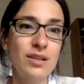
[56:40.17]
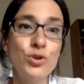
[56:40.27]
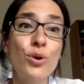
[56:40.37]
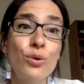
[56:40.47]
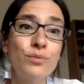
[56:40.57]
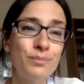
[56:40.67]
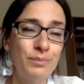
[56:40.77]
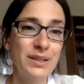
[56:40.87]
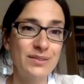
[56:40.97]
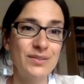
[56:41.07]
no,
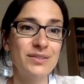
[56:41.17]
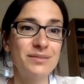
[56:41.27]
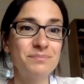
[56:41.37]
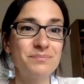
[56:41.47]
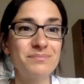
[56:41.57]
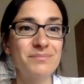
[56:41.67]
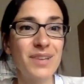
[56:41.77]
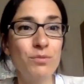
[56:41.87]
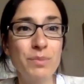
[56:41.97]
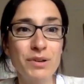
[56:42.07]
but
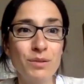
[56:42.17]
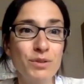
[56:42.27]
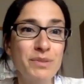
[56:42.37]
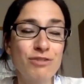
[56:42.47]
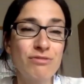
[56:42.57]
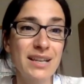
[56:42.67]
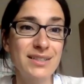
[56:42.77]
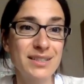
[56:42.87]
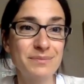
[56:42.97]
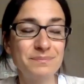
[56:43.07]
it would be
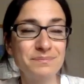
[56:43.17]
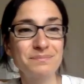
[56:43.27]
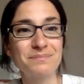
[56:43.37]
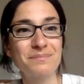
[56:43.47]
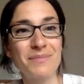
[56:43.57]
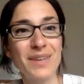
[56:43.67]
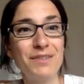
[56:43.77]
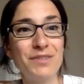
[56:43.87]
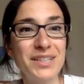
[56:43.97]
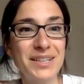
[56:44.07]
great
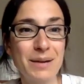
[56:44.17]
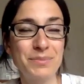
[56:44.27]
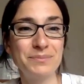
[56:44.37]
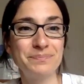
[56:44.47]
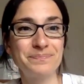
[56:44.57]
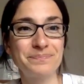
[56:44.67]
if it did happen.